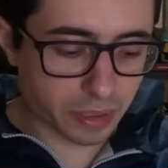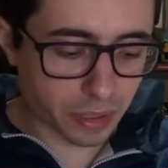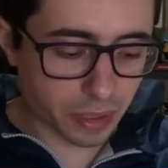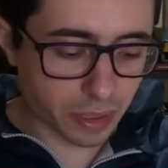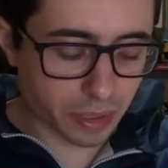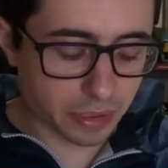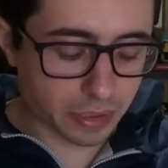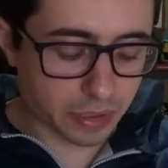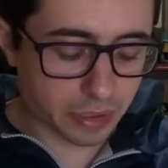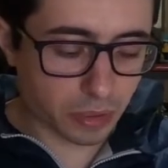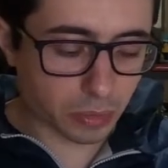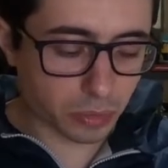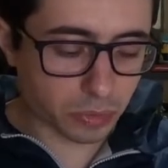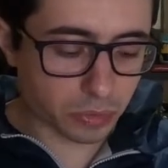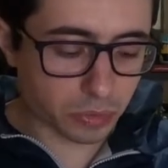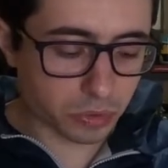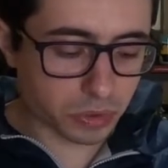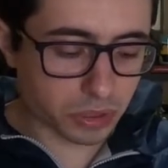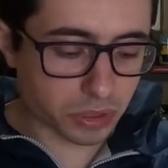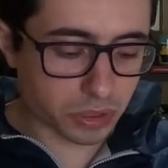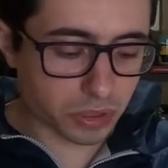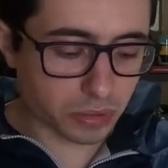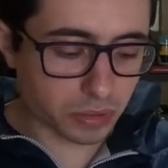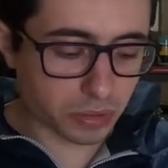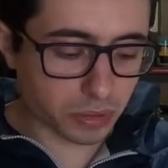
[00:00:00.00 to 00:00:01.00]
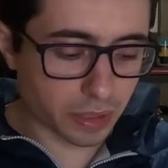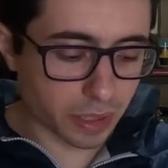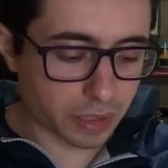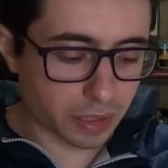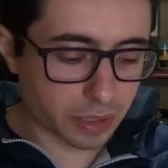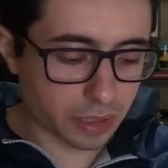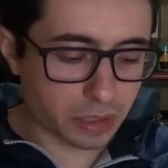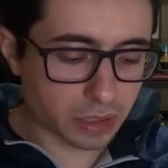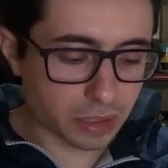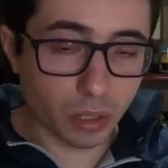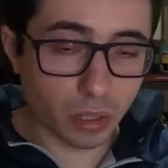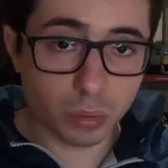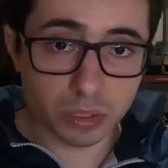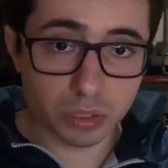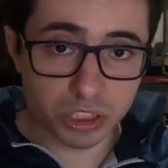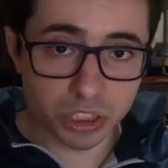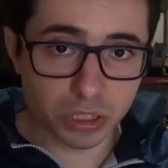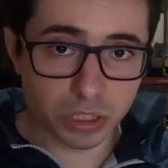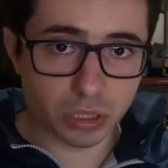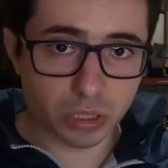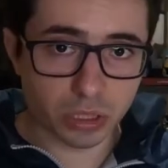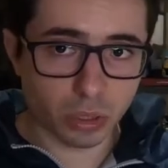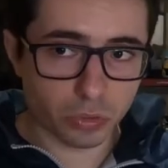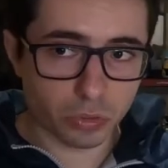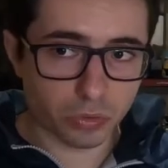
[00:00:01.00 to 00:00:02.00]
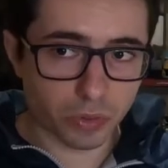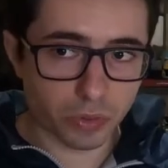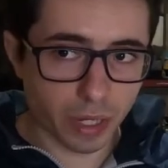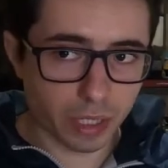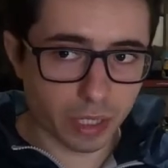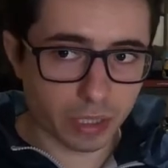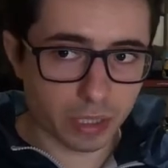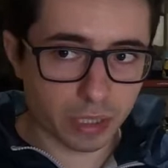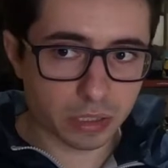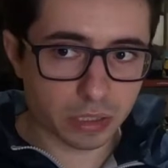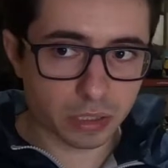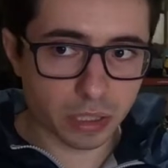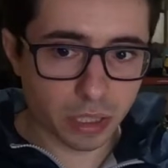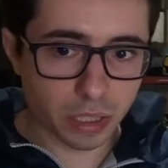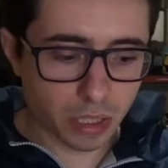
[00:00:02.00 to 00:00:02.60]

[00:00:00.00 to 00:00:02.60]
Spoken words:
is equal to 0, and this is our j of x,